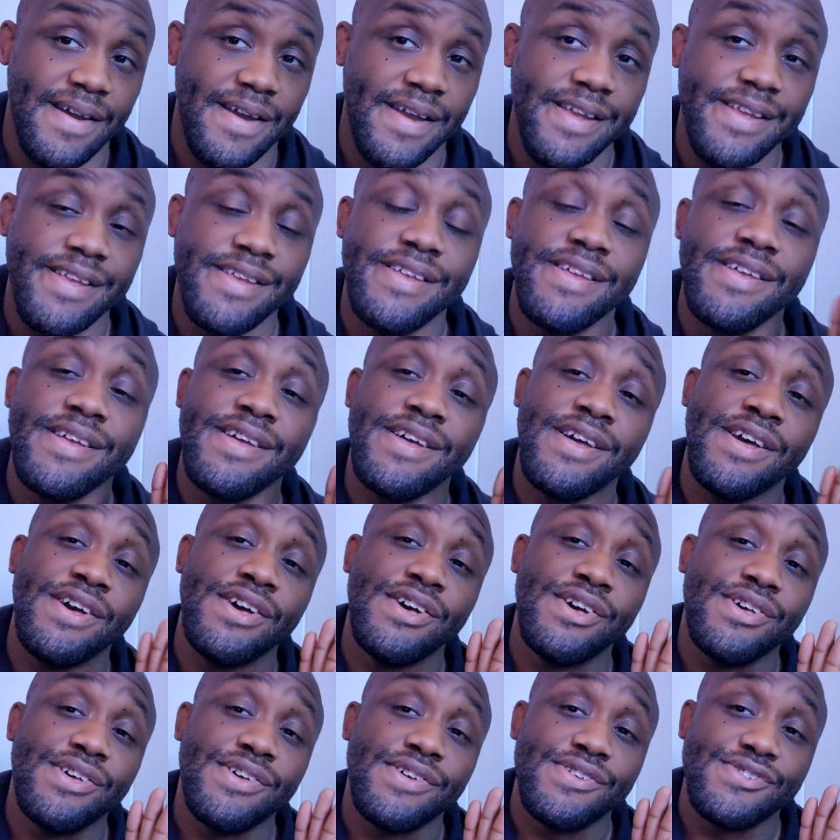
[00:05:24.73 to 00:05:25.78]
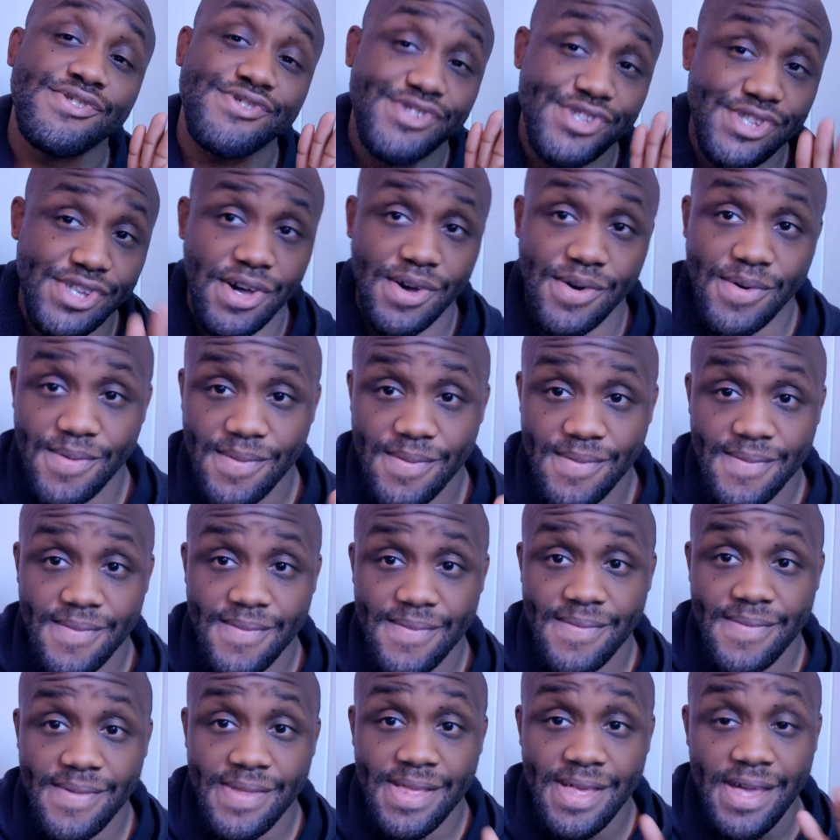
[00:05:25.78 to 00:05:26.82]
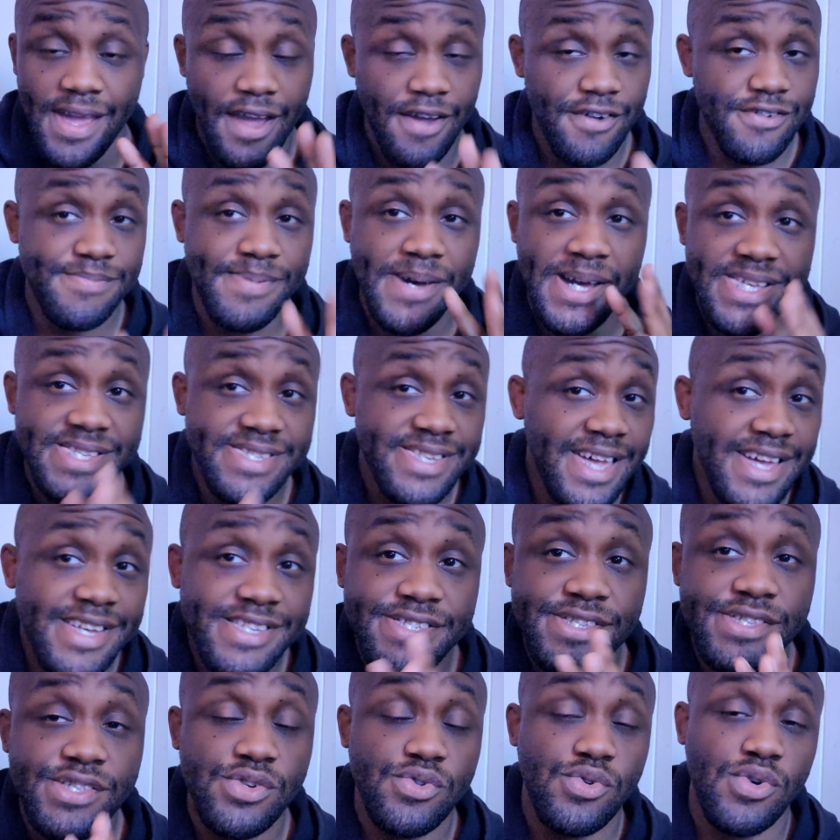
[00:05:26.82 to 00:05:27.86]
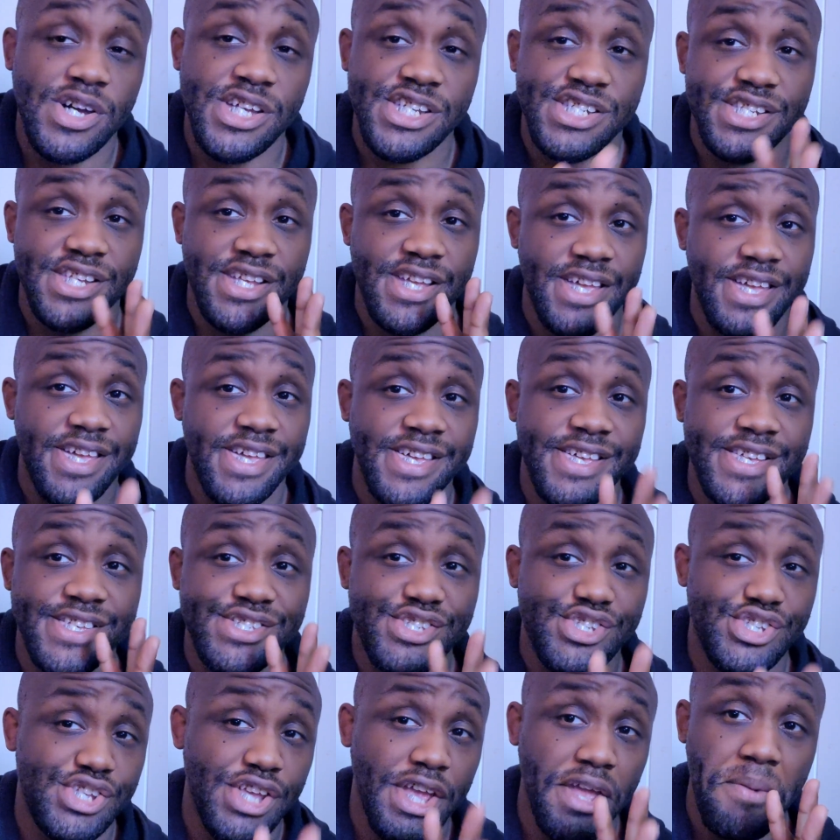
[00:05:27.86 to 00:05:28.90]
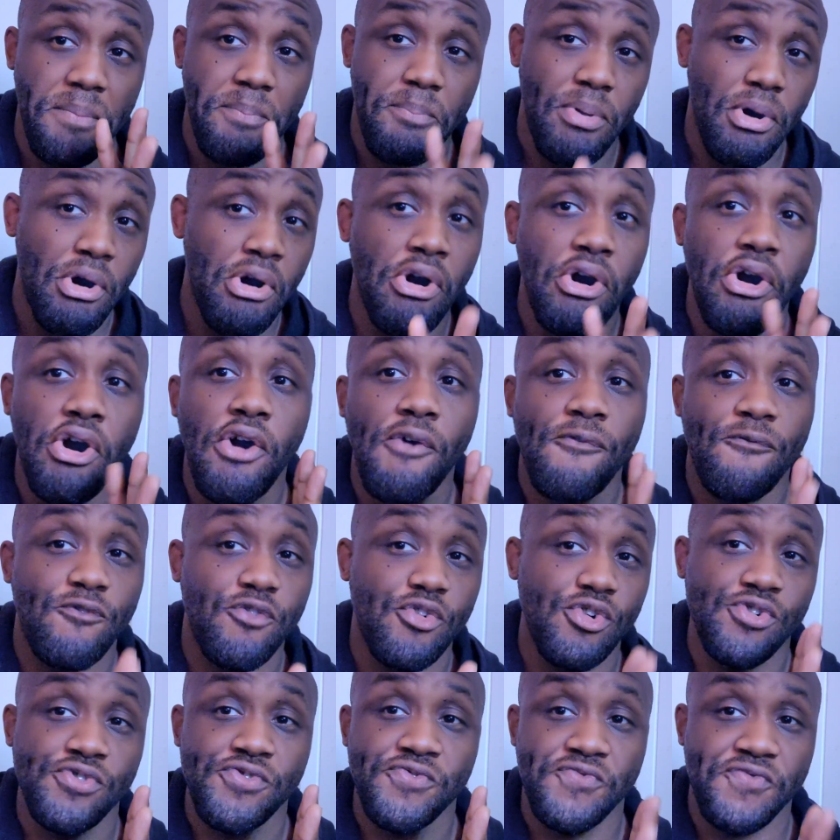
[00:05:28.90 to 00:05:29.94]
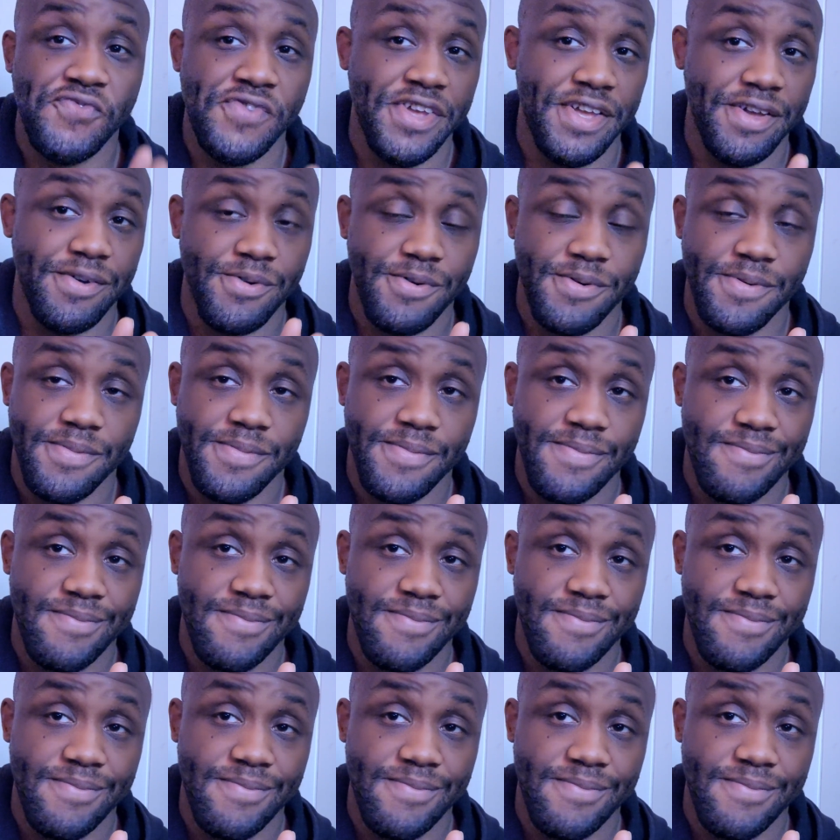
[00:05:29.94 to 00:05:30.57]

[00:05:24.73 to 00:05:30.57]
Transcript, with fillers: All right? So, everybody's asking the question, is Jake Paul for real?